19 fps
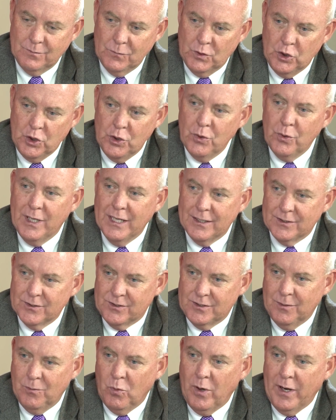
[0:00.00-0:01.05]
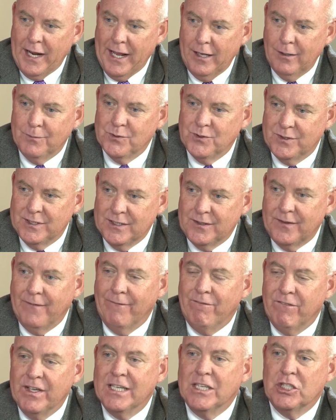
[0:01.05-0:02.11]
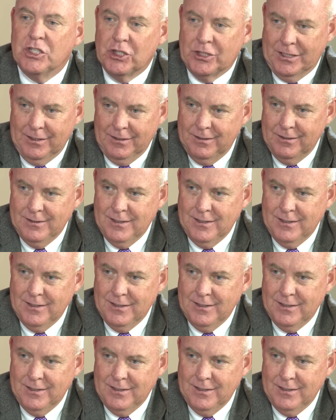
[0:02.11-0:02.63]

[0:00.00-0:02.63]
you get to somewhat help set the vision